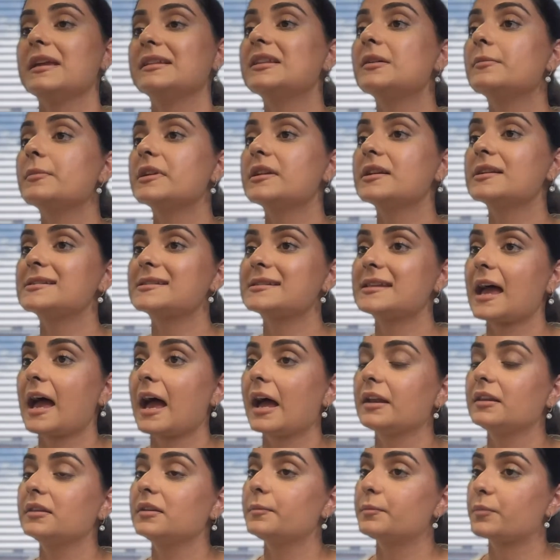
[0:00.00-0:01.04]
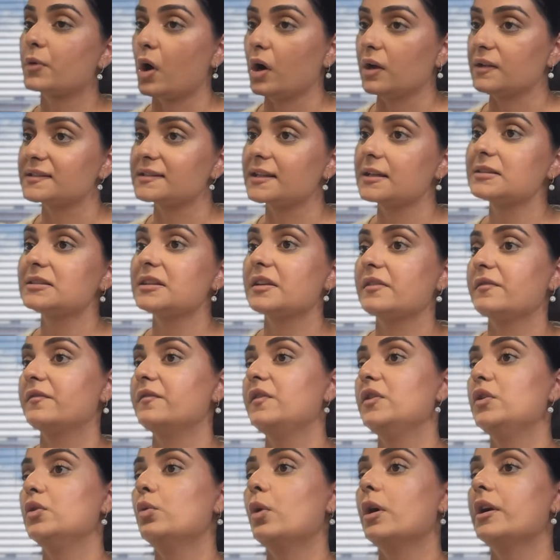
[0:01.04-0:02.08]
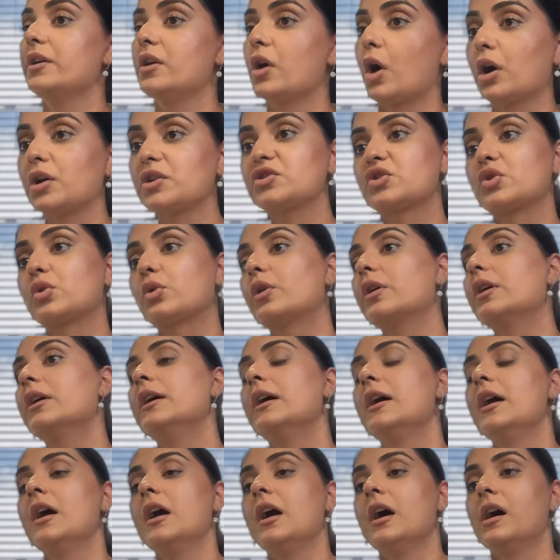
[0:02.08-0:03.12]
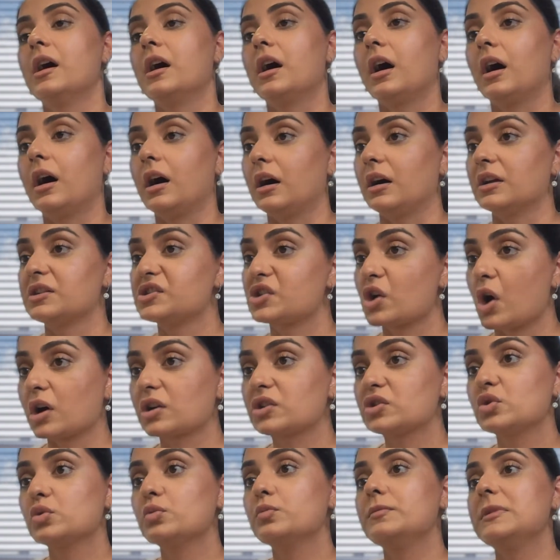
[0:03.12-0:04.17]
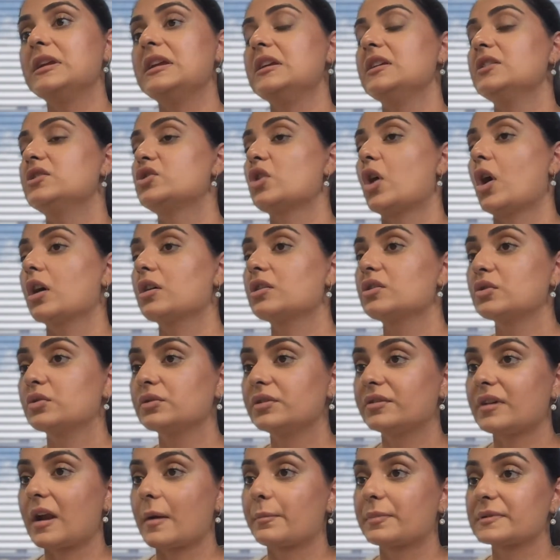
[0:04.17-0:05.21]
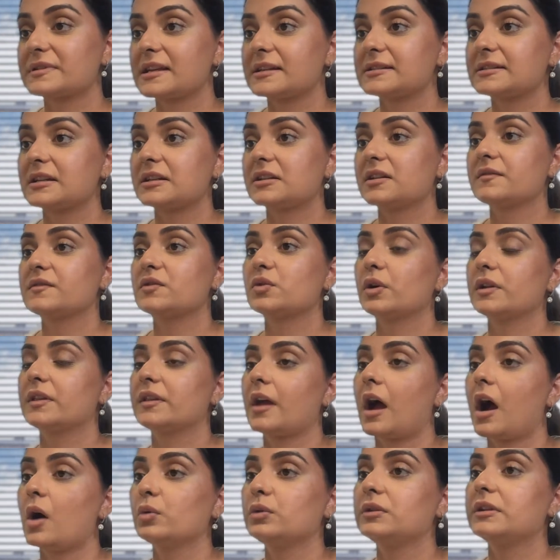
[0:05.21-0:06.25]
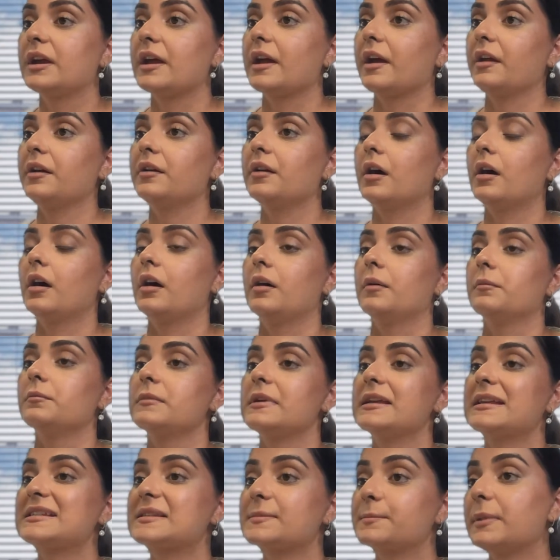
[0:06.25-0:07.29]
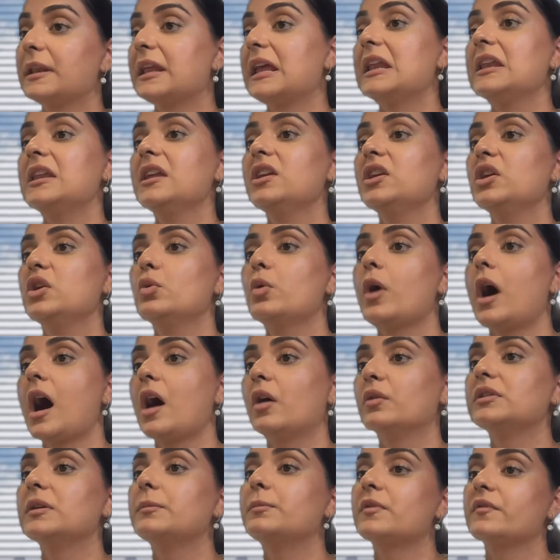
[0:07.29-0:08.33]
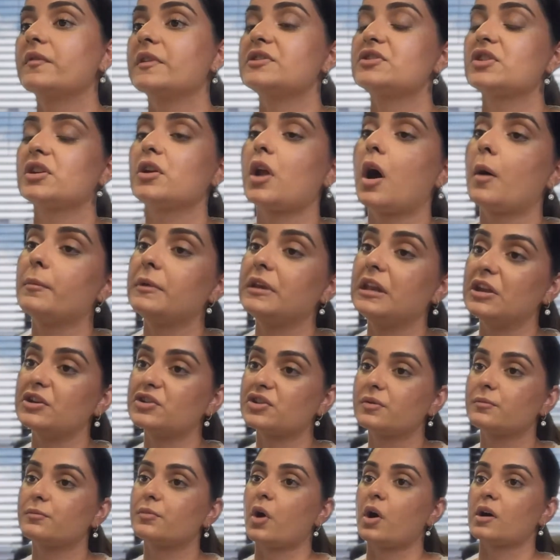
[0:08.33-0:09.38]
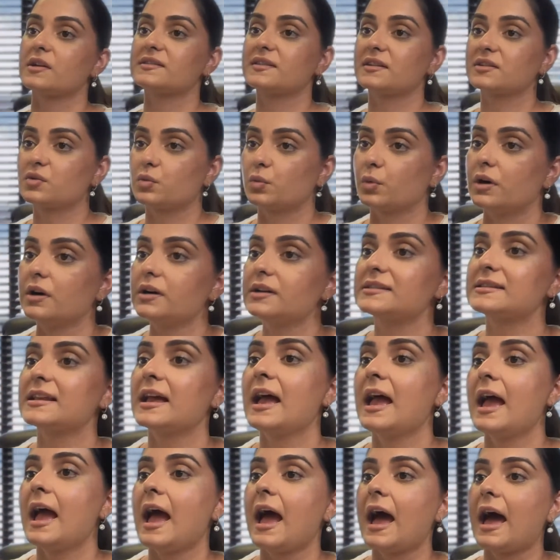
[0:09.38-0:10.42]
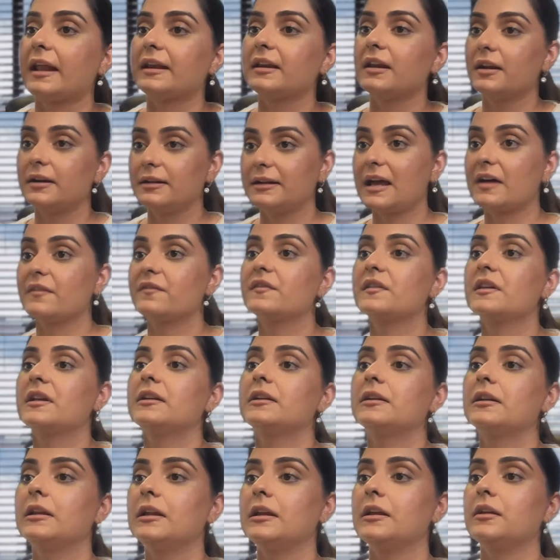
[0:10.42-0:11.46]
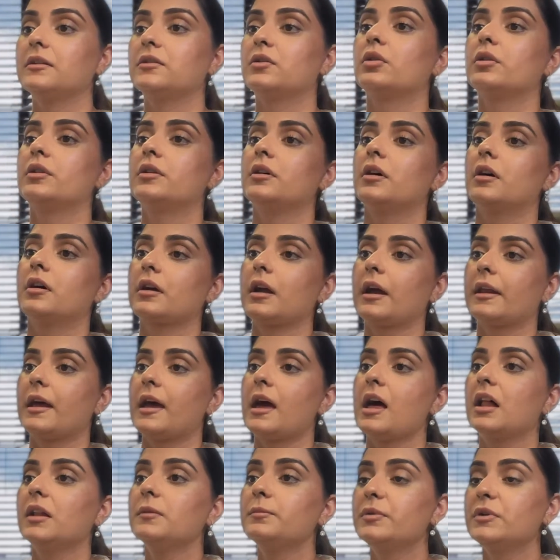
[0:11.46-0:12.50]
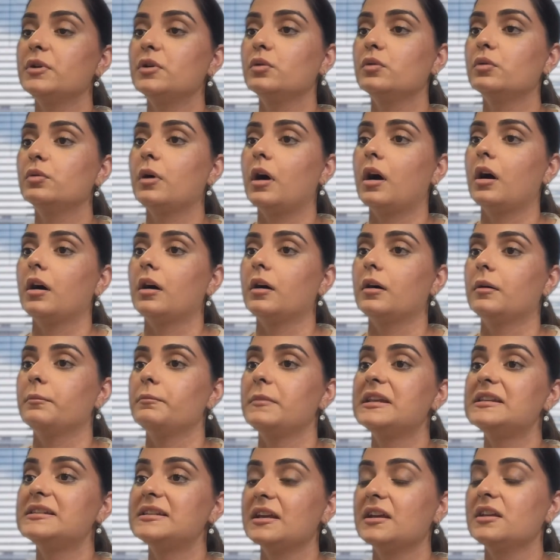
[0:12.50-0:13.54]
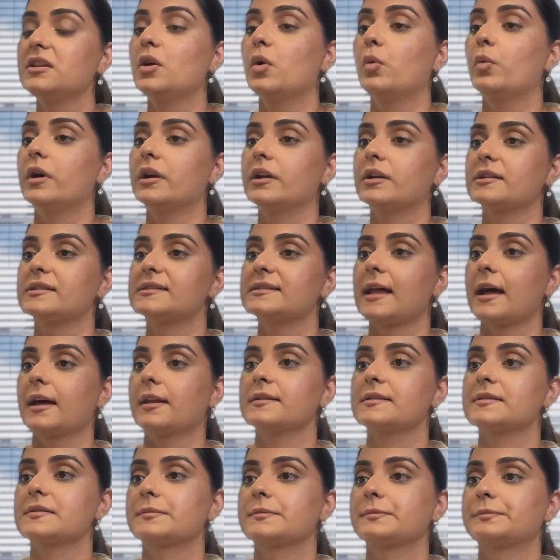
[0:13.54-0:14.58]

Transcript: them understand the process. If you are not sure, talk to me, talk to the representatives who are out there, explaining you how the provincial nomination process works, and definitely it could kind of help you maintain your worker status.